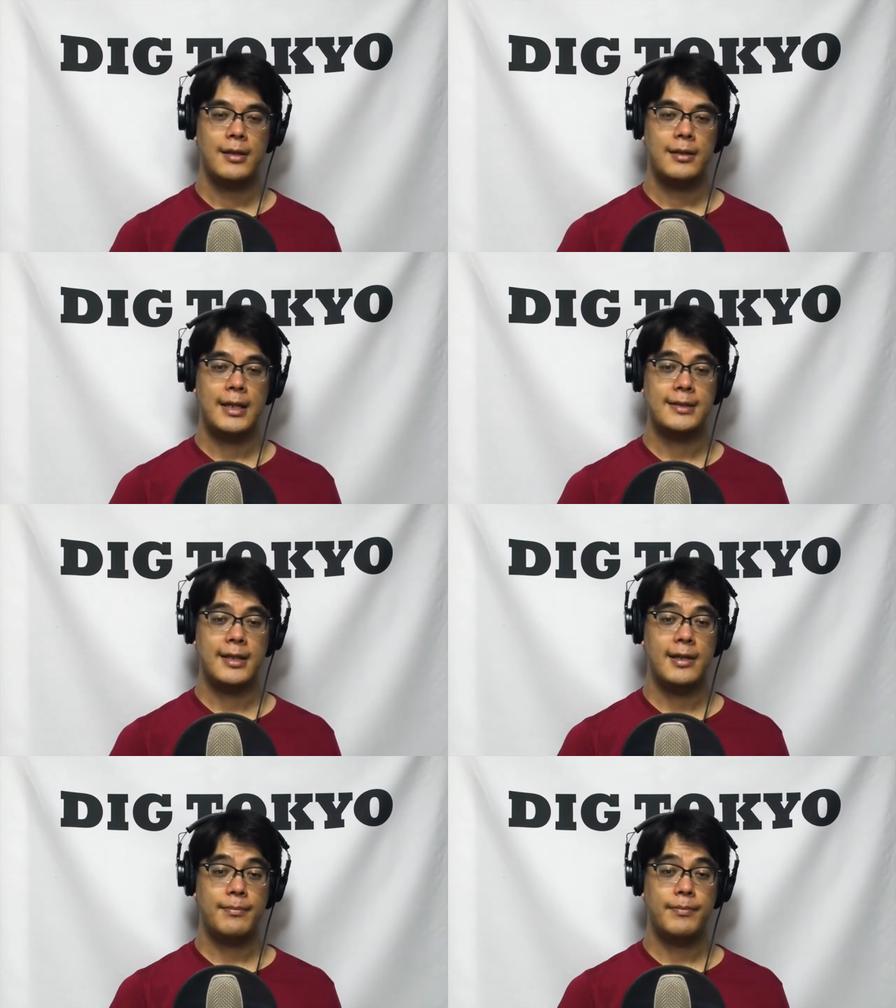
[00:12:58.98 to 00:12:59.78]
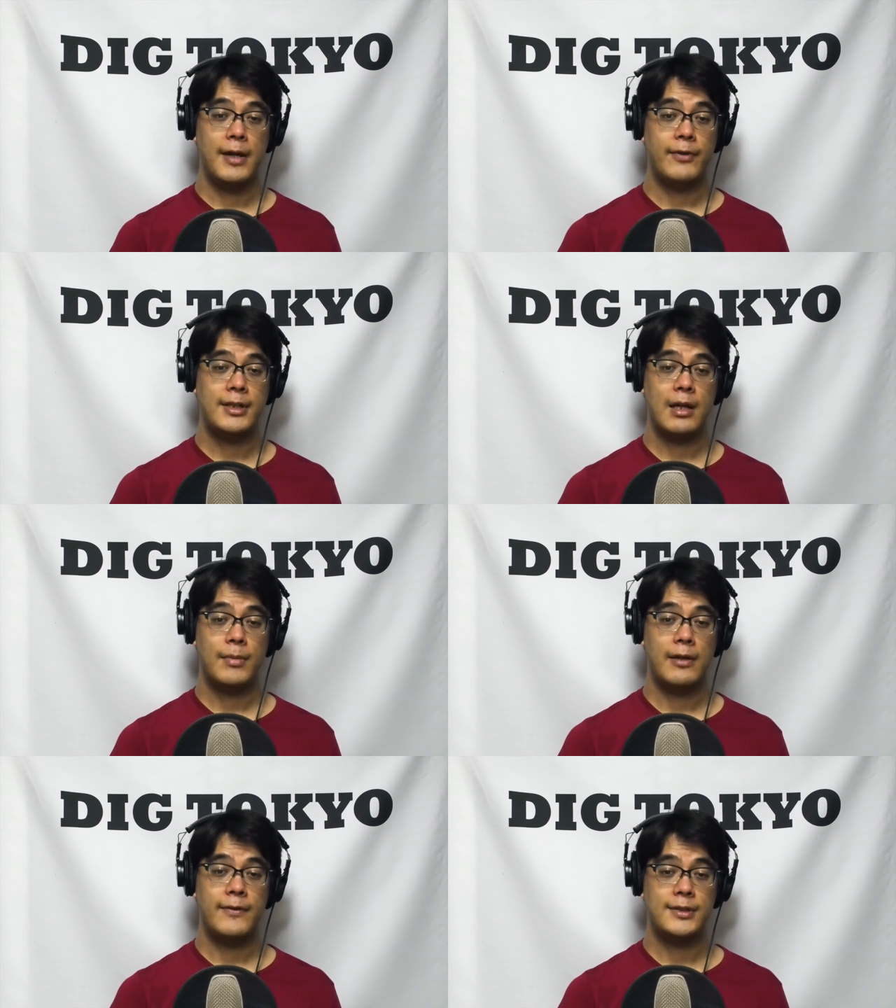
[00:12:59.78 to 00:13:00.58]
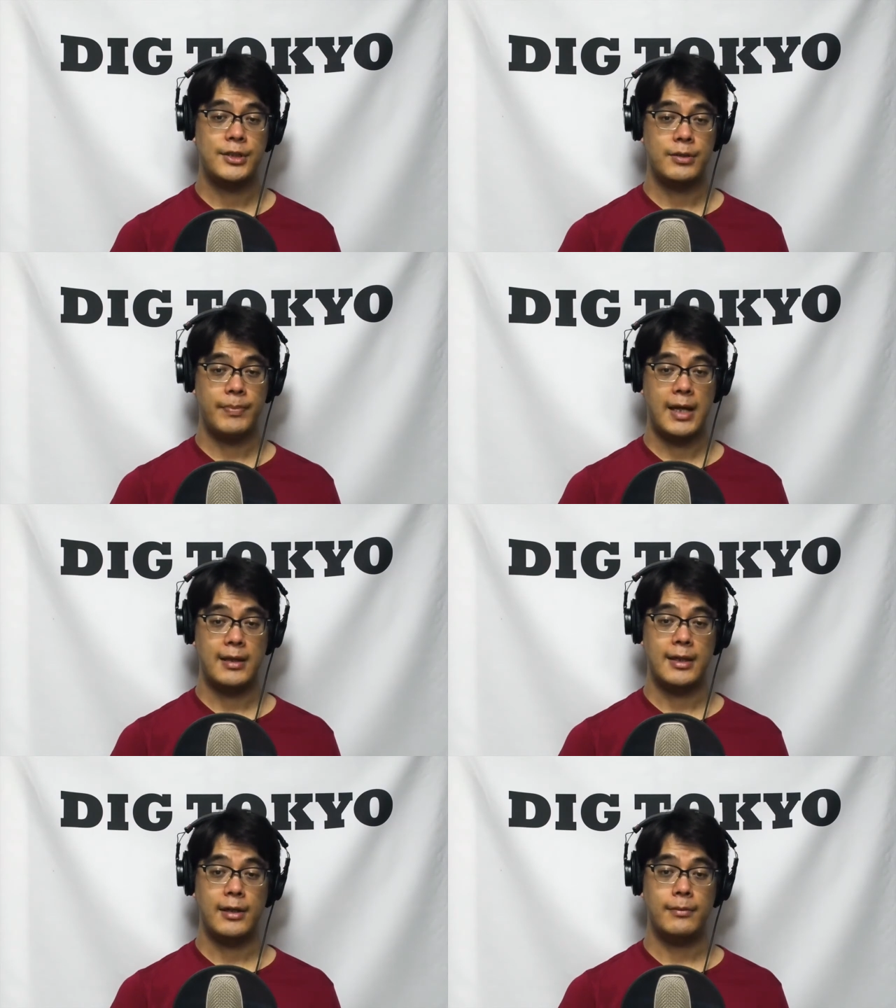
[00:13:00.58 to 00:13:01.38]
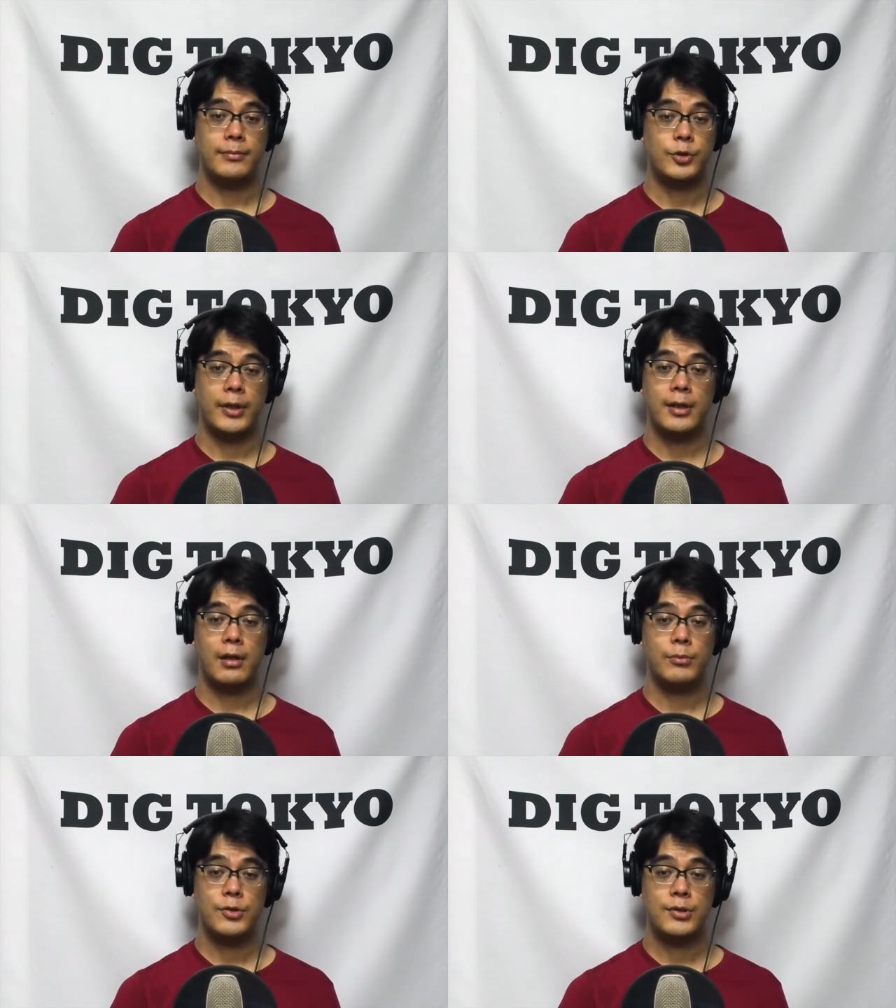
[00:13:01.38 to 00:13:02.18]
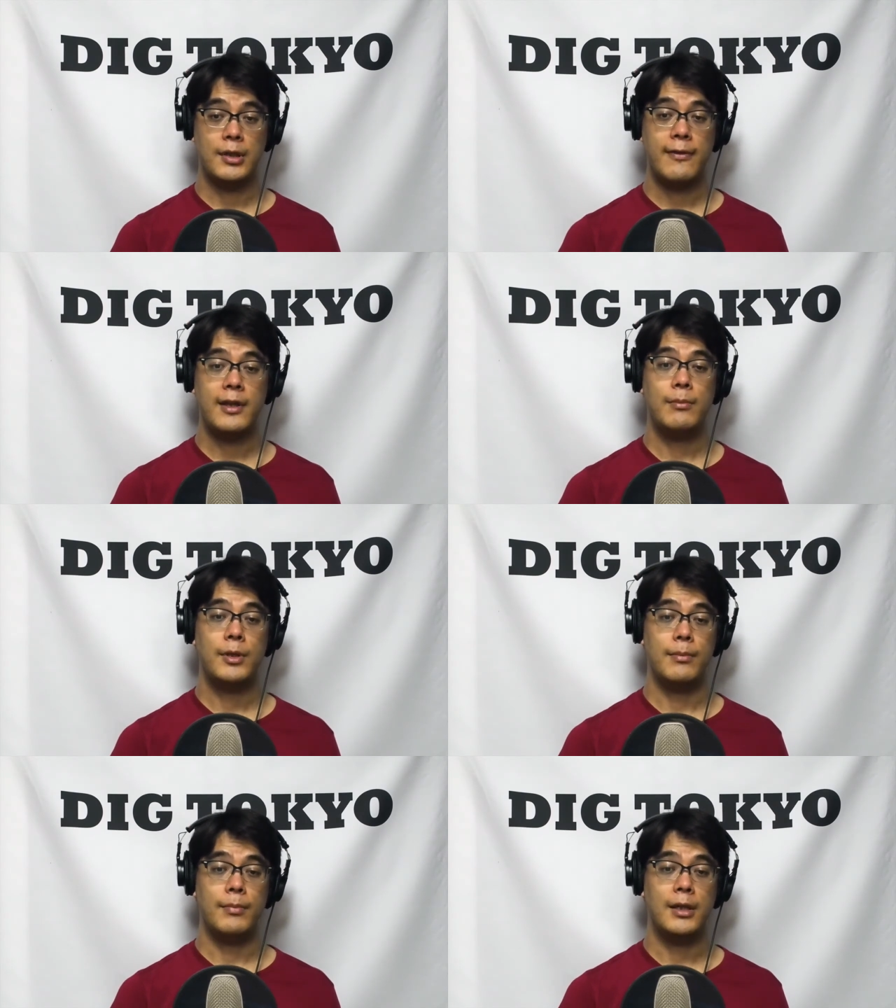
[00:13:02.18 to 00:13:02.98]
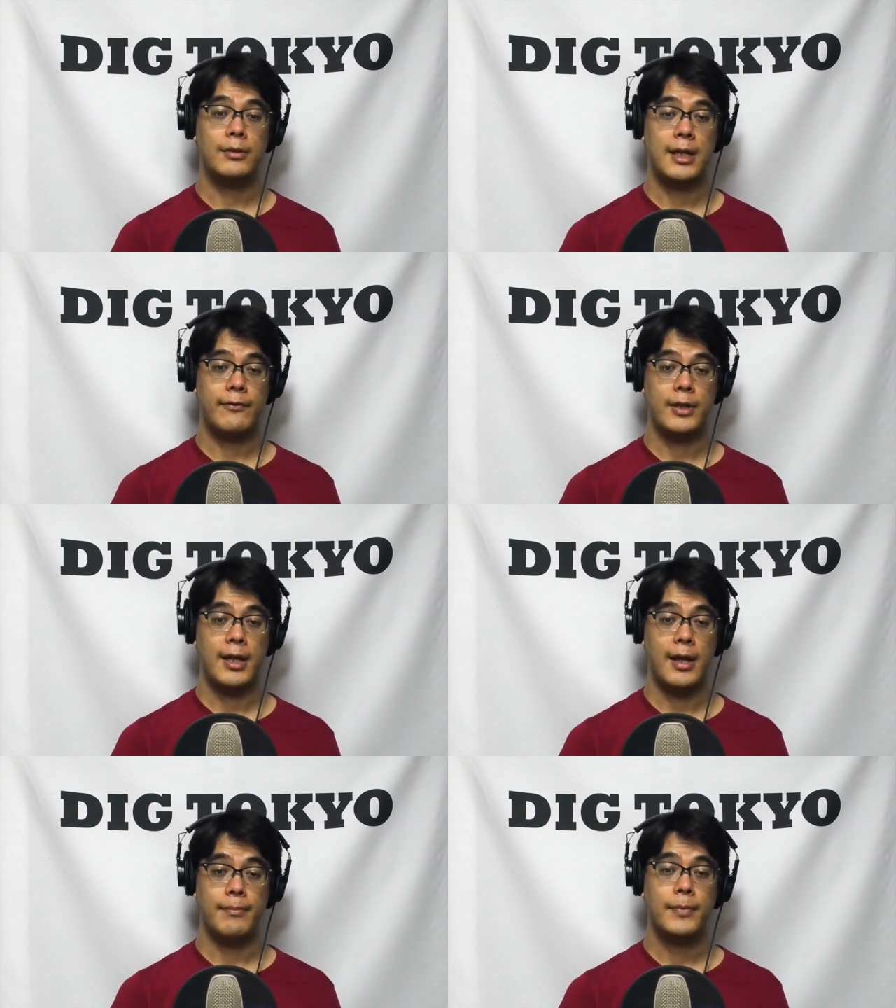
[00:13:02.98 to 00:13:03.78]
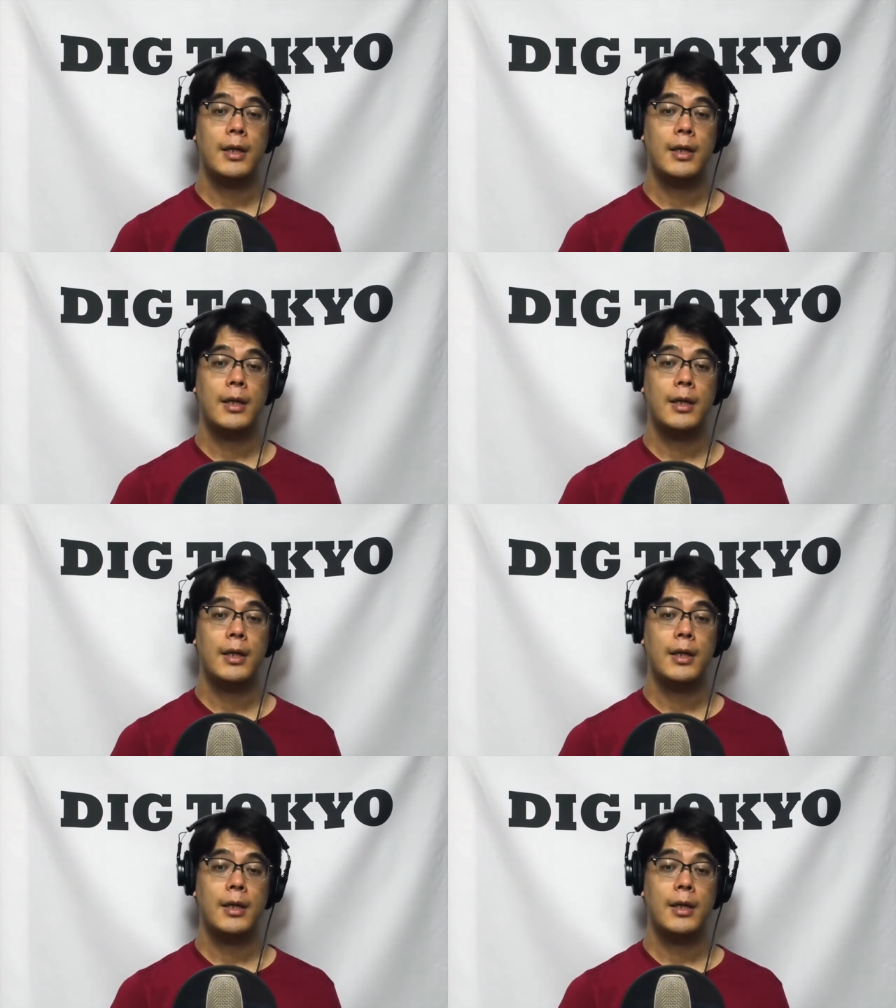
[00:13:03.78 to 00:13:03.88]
As a kid, every time I'd visit Japan, I'd drink almost nothing but milk every day.